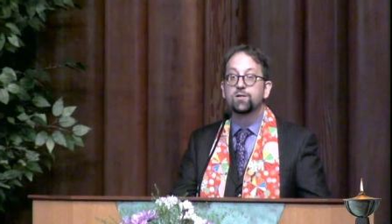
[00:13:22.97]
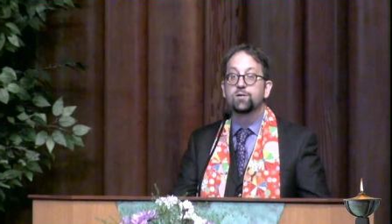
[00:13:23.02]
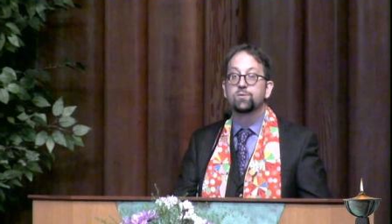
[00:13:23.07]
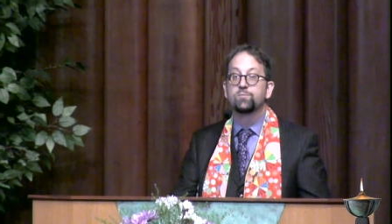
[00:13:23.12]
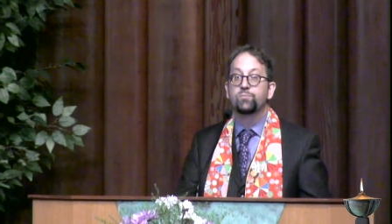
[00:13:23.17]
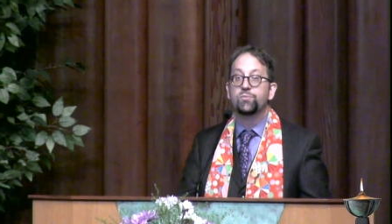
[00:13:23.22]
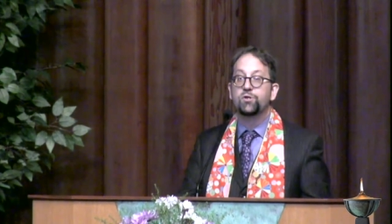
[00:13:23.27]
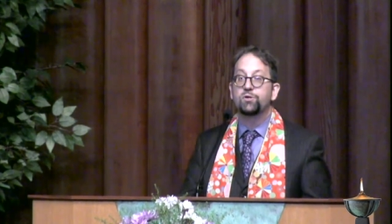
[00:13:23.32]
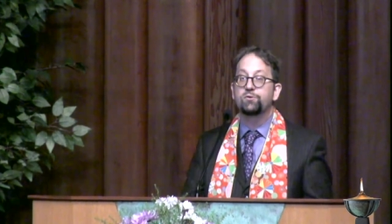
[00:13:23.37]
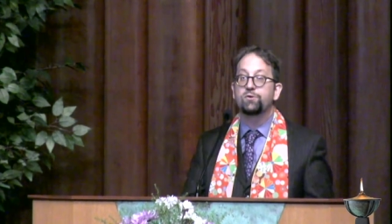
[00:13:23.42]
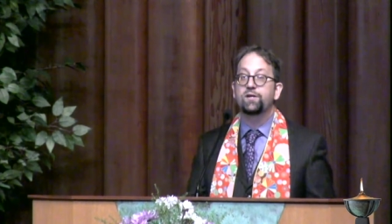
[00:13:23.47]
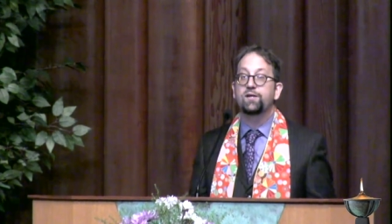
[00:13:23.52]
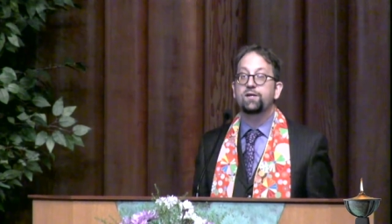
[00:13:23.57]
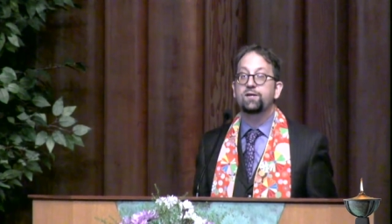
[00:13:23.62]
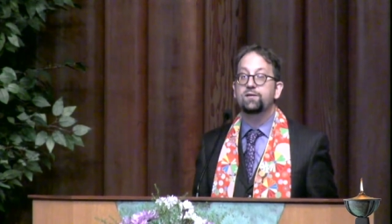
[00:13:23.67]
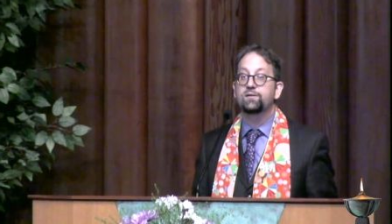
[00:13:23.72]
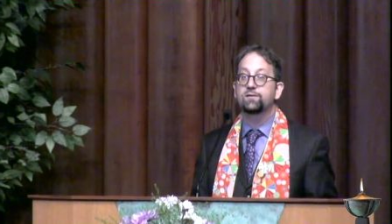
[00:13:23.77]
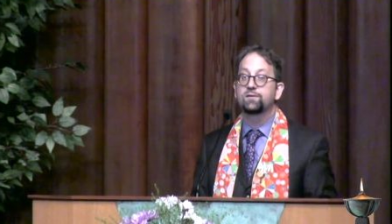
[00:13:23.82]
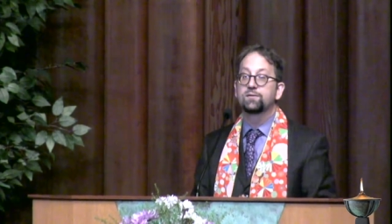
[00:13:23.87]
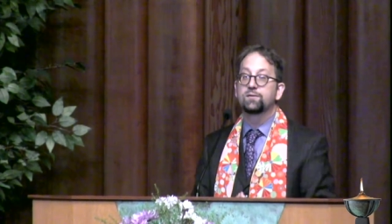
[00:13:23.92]

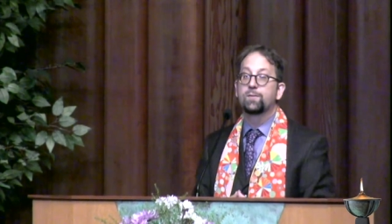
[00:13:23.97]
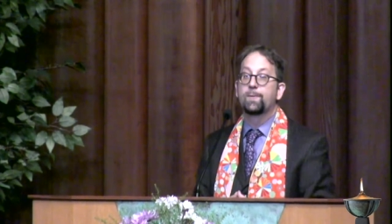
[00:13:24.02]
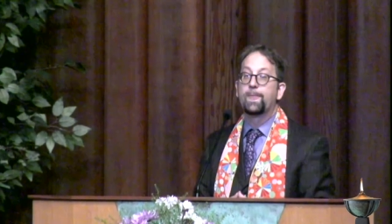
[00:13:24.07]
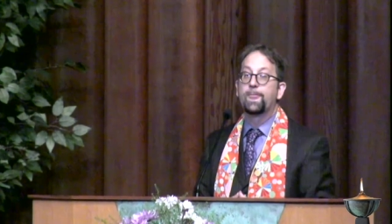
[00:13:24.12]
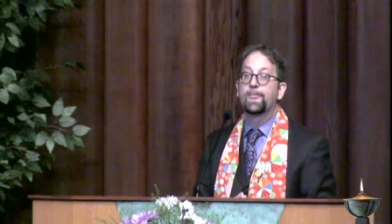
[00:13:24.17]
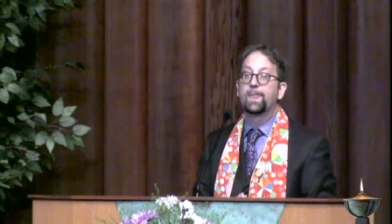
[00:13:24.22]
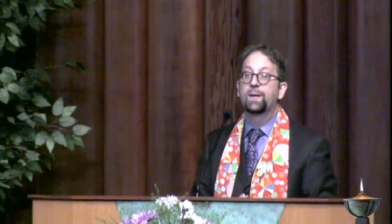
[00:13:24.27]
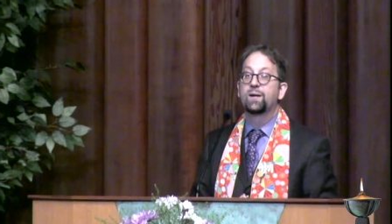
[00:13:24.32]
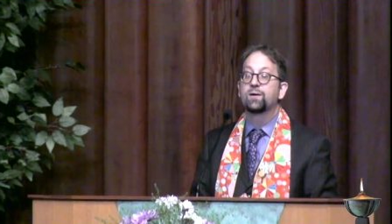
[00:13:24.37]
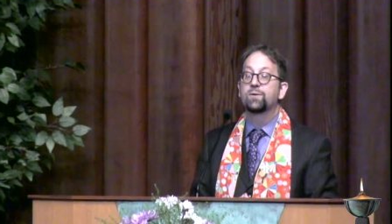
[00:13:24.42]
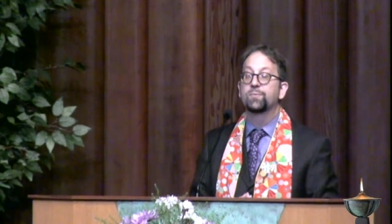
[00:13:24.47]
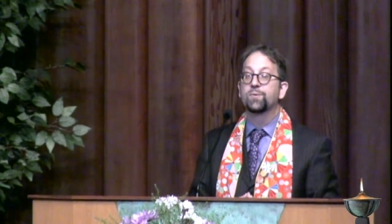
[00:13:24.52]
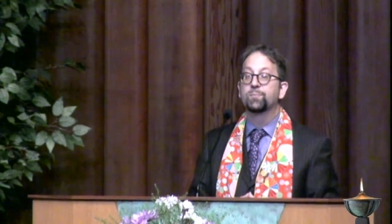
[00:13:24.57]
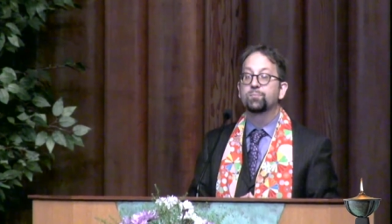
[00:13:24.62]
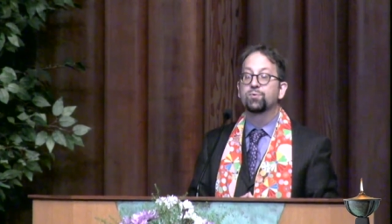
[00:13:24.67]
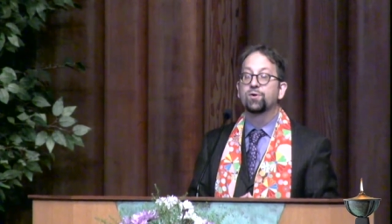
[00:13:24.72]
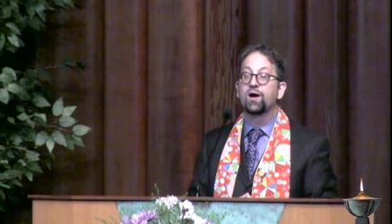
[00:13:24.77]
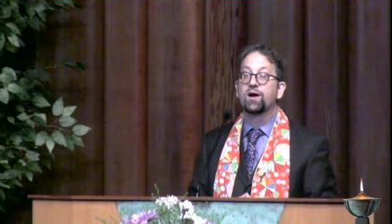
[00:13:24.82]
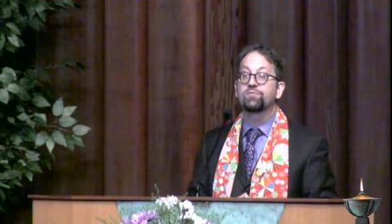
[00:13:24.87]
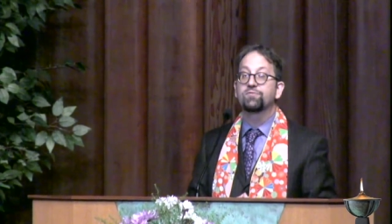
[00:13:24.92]
Beauty the
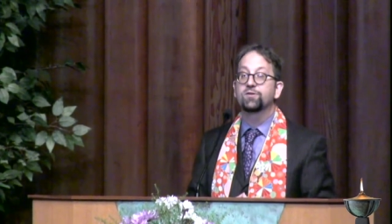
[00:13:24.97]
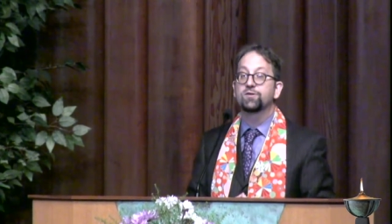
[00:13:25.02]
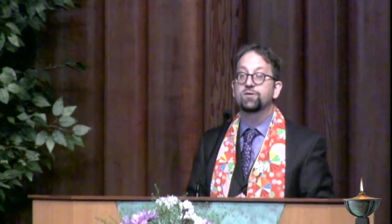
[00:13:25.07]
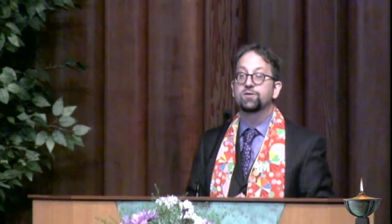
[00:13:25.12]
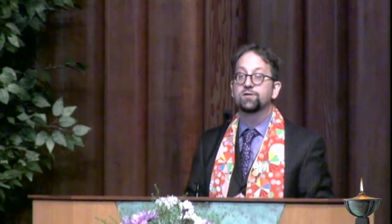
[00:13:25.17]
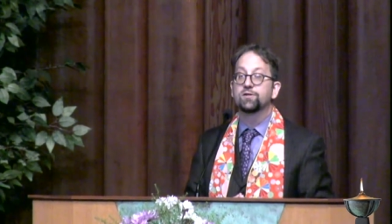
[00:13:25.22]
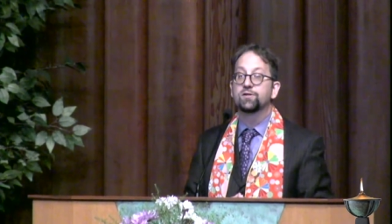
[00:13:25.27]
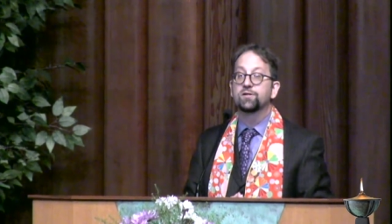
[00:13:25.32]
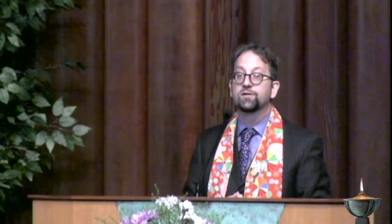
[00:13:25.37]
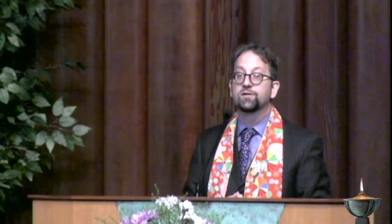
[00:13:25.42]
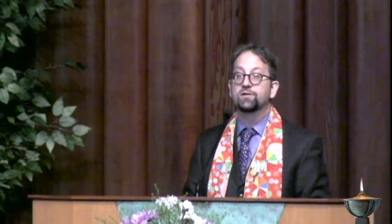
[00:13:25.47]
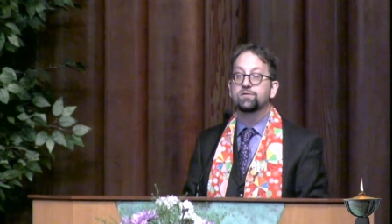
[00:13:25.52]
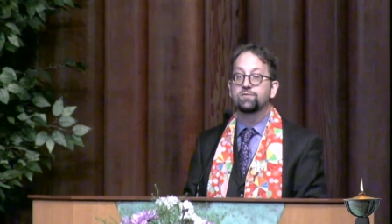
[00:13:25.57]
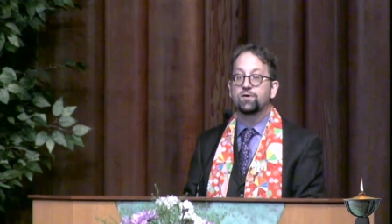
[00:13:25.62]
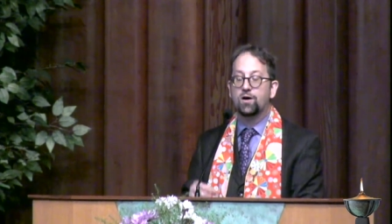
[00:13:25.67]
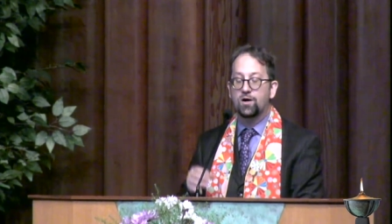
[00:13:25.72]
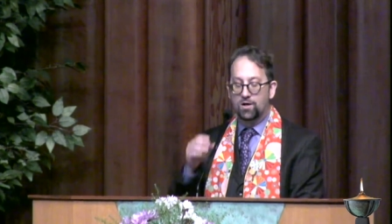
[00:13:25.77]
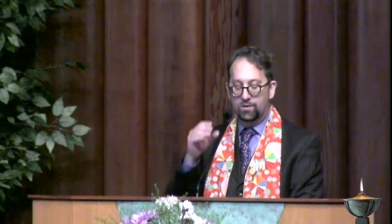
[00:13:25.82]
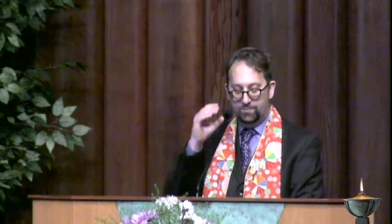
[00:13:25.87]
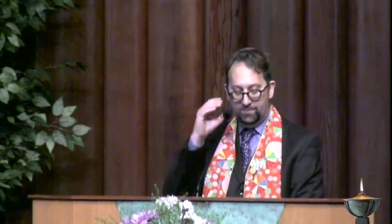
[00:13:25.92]
prophethood of
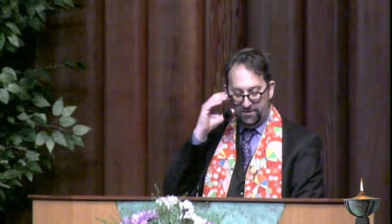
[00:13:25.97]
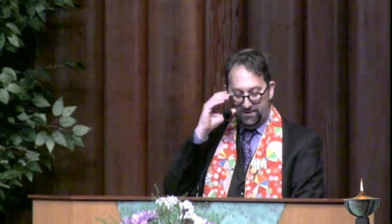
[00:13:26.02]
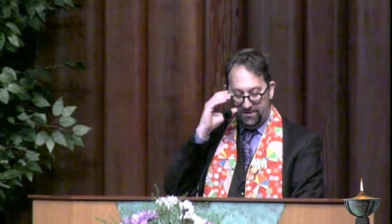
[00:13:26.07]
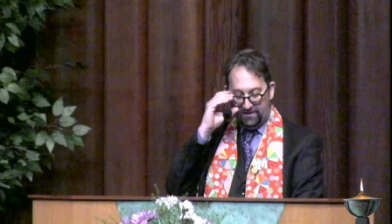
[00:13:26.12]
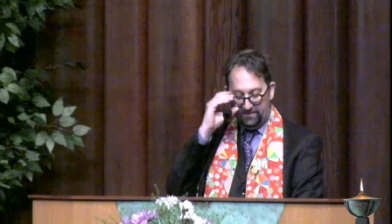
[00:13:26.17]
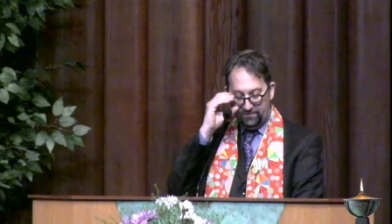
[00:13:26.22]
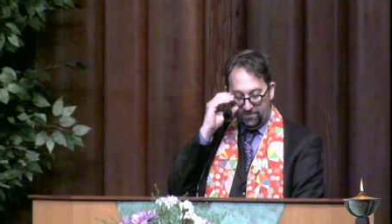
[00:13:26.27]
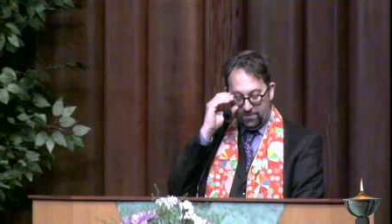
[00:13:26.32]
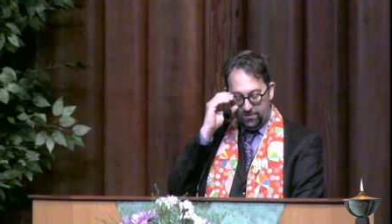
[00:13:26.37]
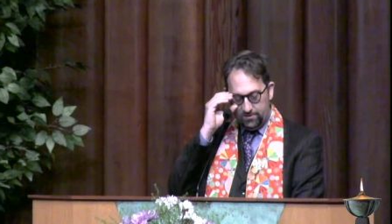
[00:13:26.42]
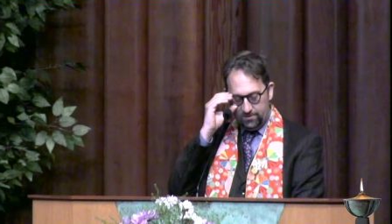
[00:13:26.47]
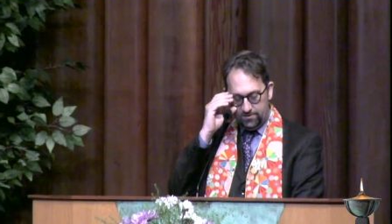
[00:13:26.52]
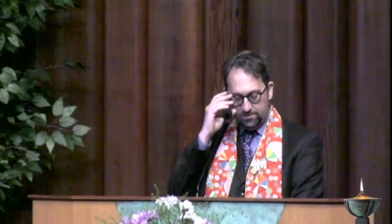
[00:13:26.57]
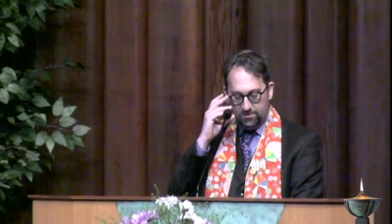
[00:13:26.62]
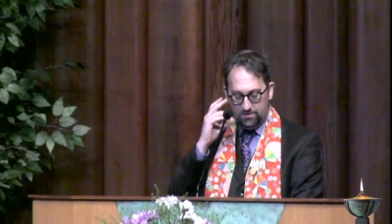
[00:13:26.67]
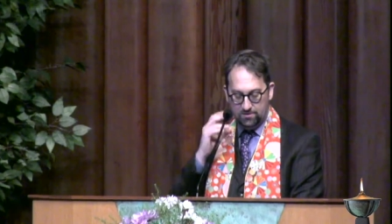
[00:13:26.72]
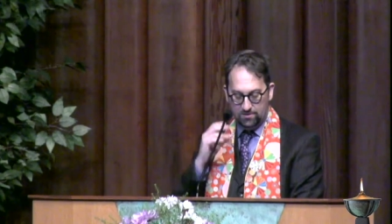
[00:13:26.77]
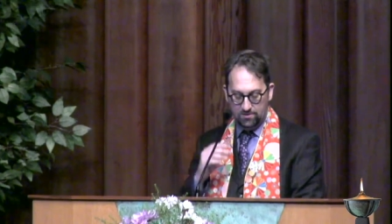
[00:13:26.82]
all believers.